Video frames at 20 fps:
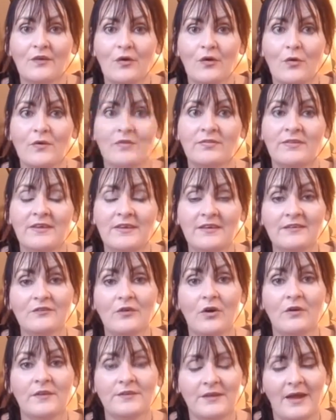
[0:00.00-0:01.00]
So
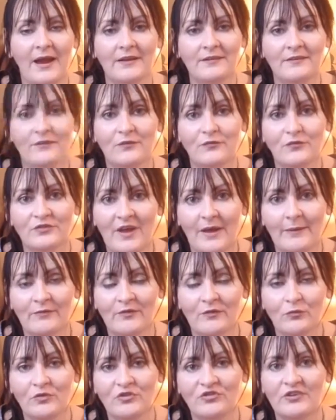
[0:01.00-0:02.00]
these are the nine different
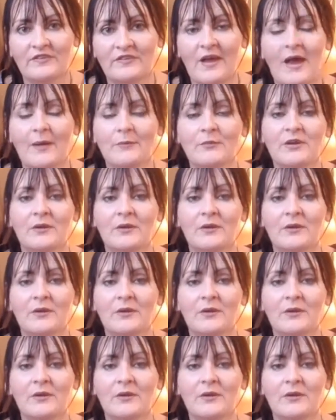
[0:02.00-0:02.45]
types of witches.